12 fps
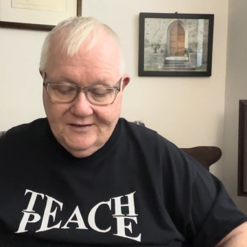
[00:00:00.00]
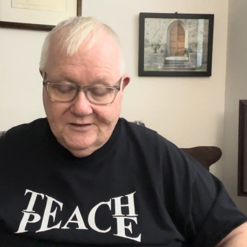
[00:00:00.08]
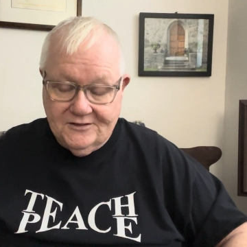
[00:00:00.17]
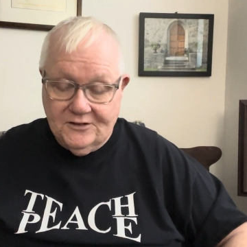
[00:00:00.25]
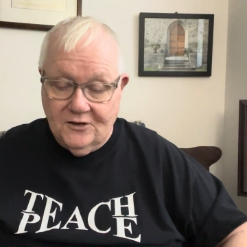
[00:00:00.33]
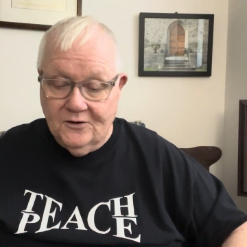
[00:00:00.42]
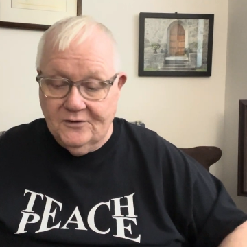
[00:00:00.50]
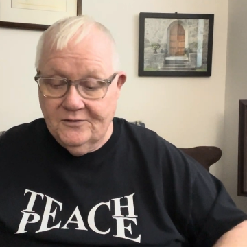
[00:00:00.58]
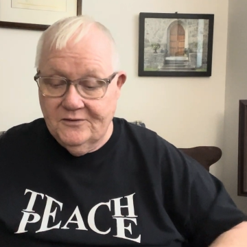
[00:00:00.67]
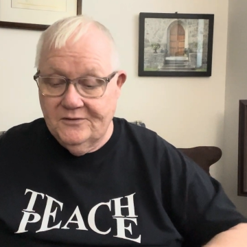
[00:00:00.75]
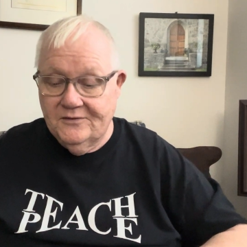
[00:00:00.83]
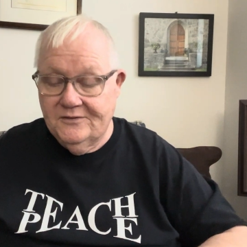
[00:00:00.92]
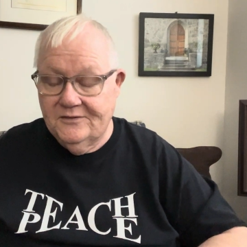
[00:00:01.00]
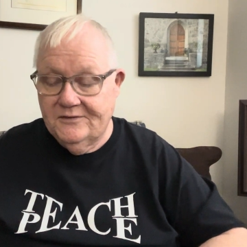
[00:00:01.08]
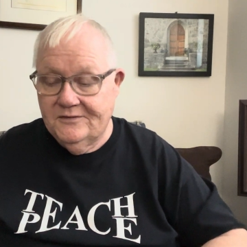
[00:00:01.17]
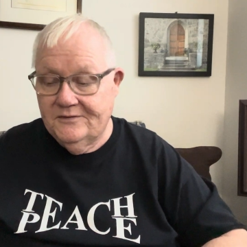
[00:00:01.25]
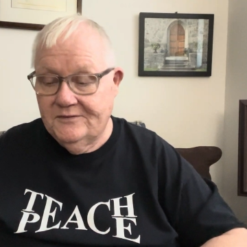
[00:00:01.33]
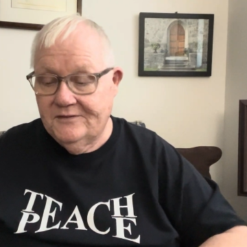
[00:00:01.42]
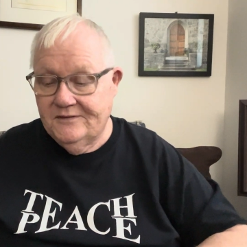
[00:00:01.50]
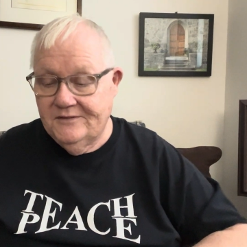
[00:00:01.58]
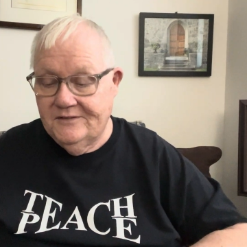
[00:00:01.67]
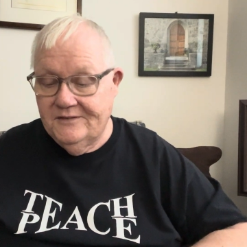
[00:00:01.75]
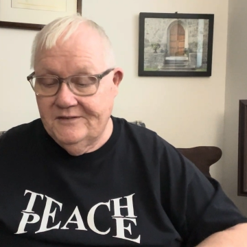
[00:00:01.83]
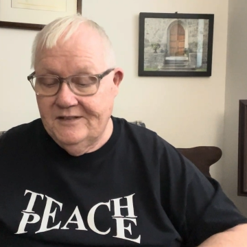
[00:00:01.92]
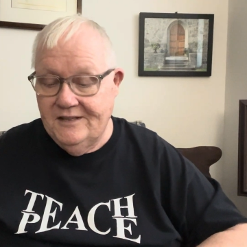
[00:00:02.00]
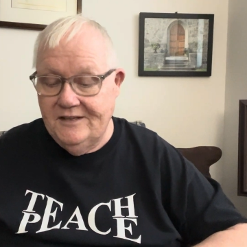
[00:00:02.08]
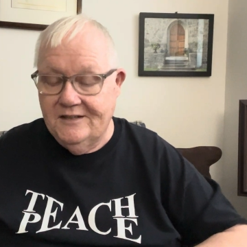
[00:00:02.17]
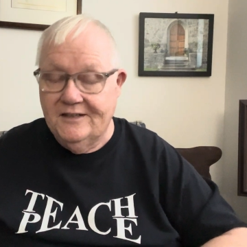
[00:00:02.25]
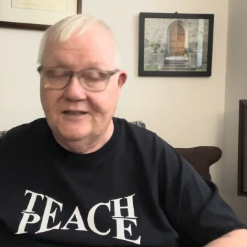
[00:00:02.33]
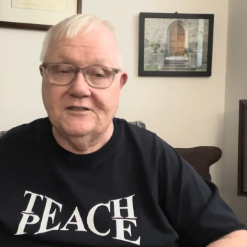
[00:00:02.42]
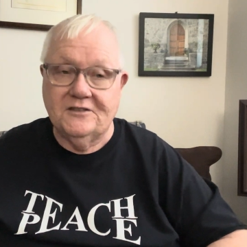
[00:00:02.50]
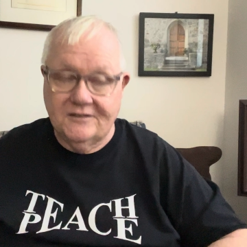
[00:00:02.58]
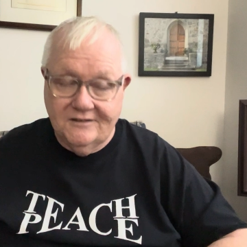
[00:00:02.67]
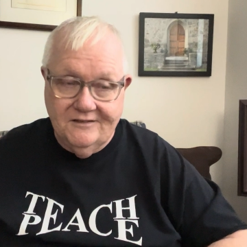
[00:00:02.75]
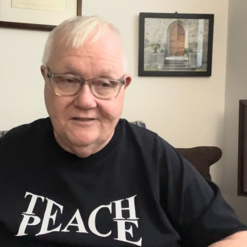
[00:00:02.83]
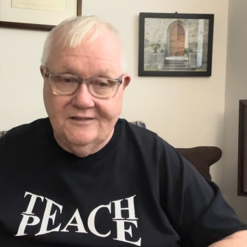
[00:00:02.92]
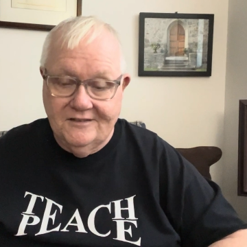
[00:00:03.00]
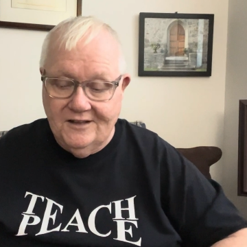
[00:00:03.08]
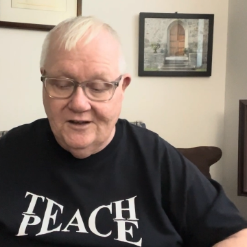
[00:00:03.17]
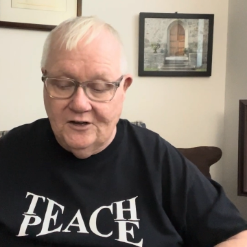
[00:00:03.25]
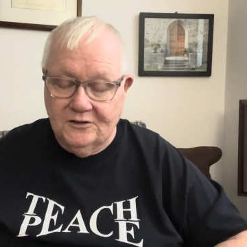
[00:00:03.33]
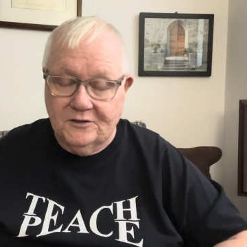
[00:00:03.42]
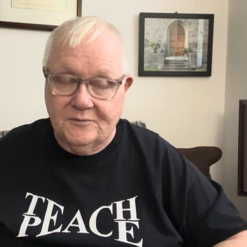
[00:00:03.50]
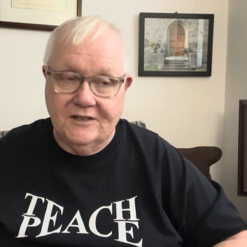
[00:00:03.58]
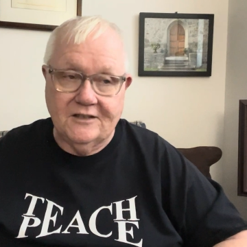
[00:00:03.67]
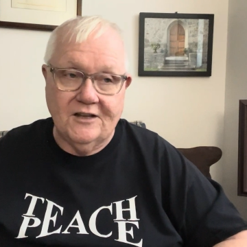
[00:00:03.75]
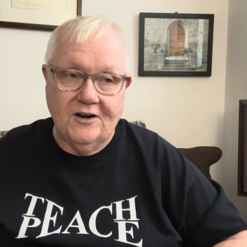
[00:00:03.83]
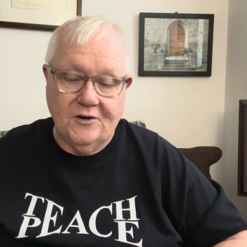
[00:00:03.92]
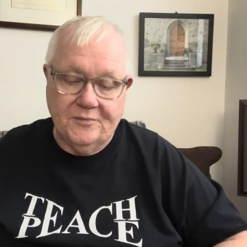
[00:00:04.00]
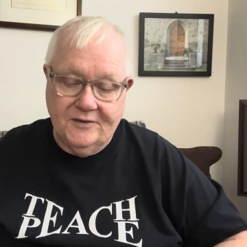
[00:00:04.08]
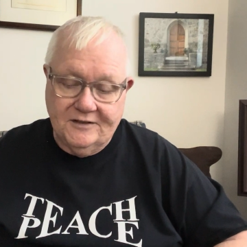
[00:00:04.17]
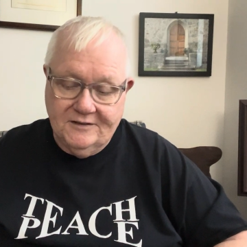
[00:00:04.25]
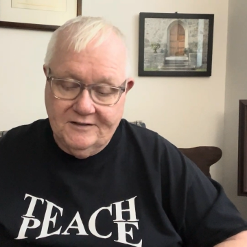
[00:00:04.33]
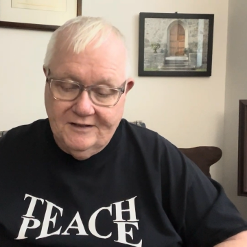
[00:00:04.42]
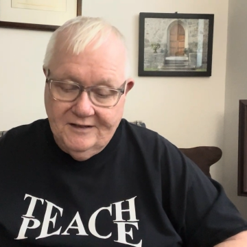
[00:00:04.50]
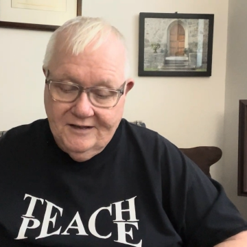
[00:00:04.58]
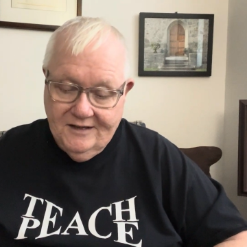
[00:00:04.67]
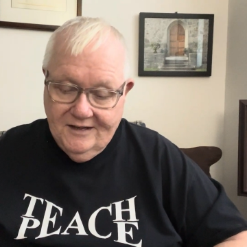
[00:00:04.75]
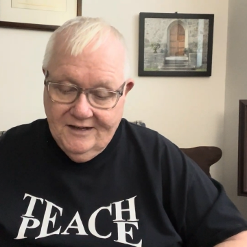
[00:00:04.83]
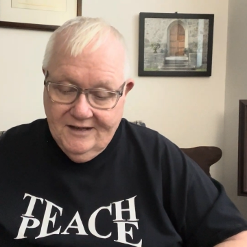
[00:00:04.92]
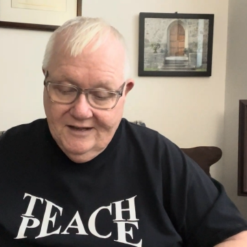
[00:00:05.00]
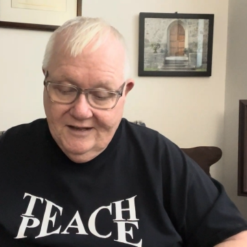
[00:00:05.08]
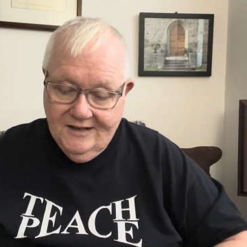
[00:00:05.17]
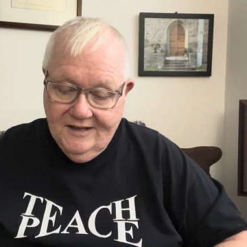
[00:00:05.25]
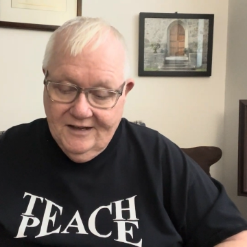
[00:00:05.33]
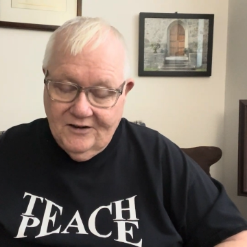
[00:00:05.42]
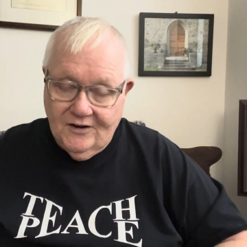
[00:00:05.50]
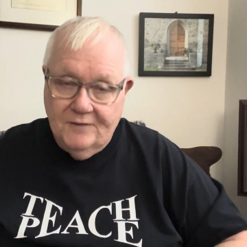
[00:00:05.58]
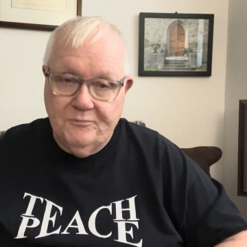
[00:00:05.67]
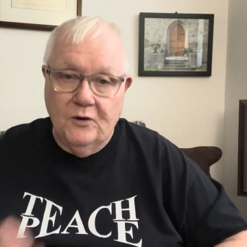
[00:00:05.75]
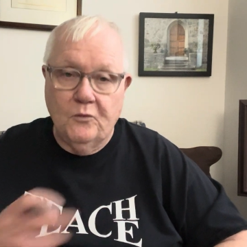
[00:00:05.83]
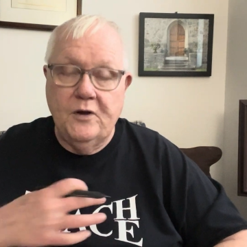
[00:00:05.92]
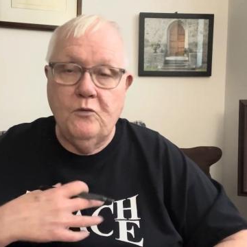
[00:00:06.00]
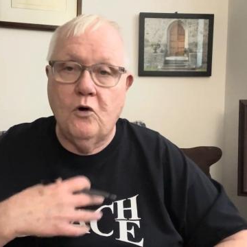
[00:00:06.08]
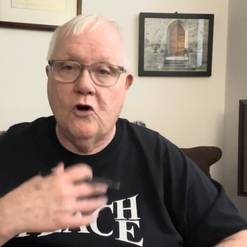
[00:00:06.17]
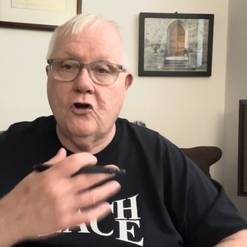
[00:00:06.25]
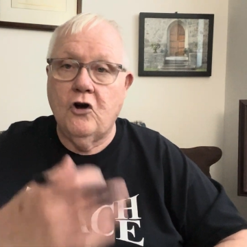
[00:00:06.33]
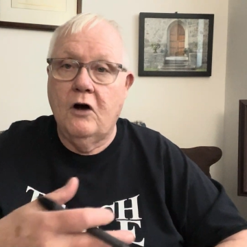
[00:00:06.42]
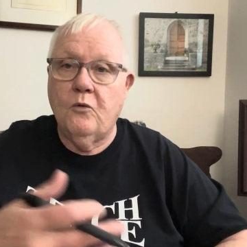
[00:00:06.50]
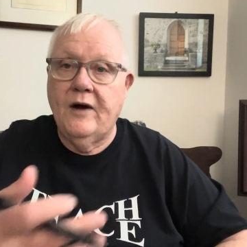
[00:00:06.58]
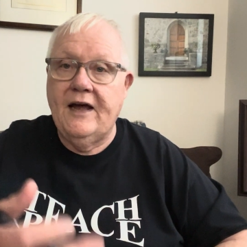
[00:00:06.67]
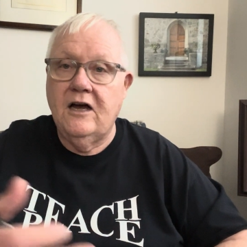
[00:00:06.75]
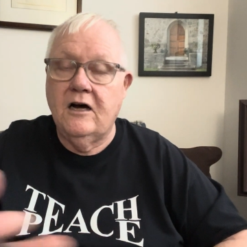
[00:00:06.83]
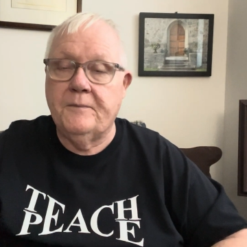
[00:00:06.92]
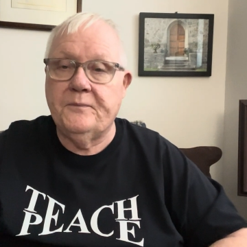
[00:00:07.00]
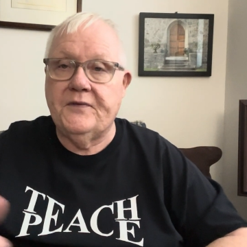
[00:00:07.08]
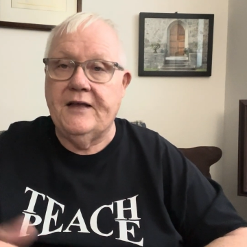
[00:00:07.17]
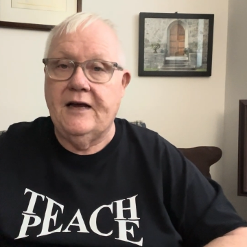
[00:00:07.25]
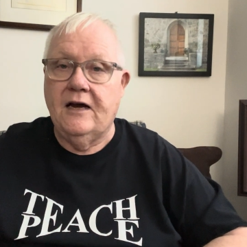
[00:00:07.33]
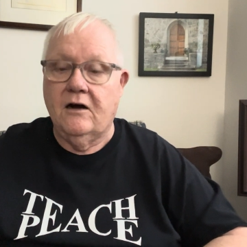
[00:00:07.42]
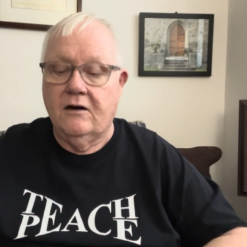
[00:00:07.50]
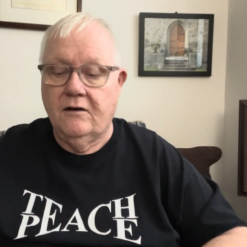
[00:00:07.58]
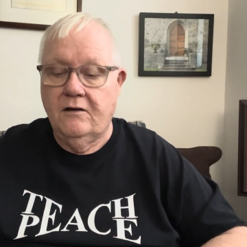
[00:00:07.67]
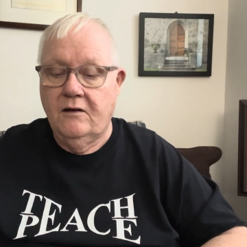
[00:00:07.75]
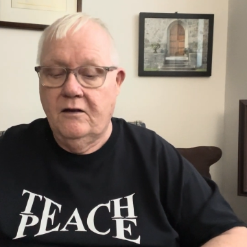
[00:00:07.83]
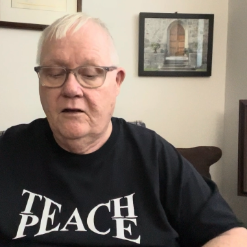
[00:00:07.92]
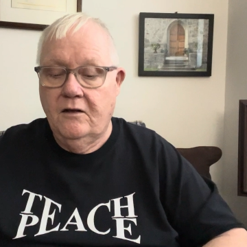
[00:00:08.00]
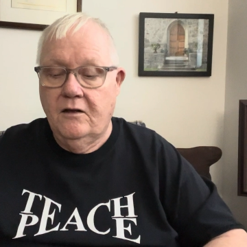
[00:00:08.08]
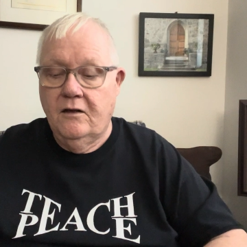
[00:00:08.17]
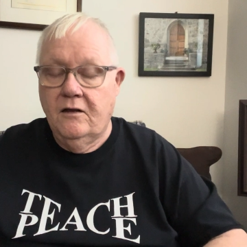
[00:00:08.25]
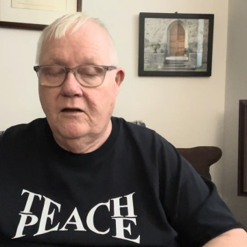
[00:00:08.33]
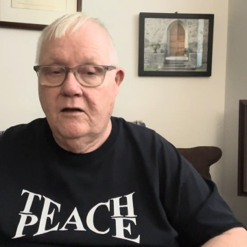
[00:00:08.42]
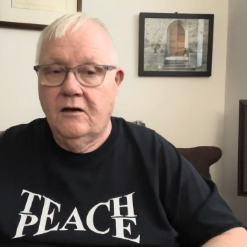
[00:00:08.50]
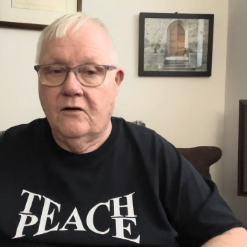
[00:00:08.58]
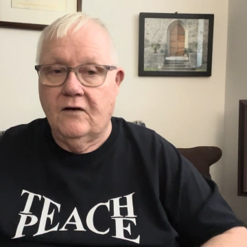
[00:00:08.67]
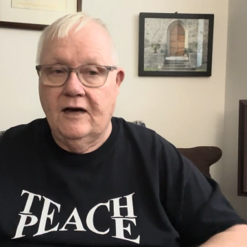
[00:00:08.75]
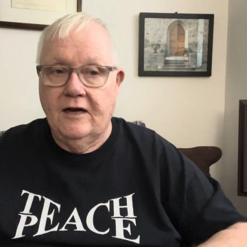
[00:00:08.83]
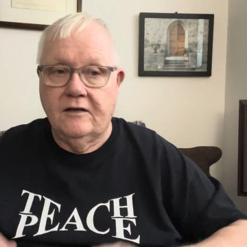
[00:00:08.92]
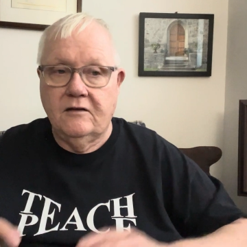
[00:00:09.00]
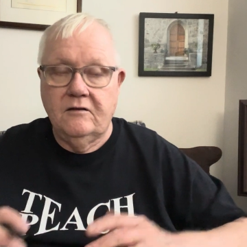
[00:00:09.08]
So he is the ultimate therapist, right? But we work our way up there, right?